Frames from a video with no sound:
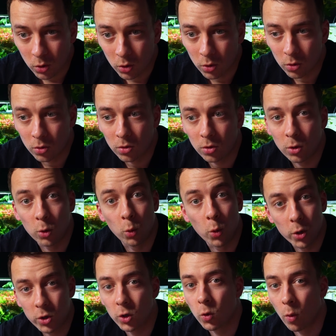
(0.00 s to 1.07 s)
on the
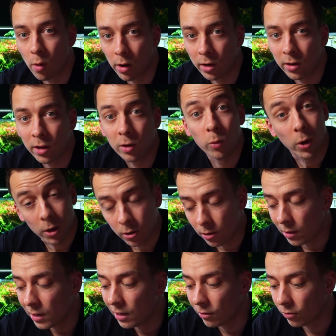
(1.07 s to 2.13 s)
water quality where you
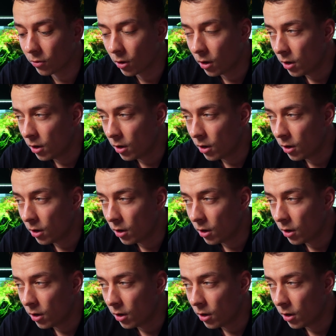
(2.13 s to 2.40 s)
live.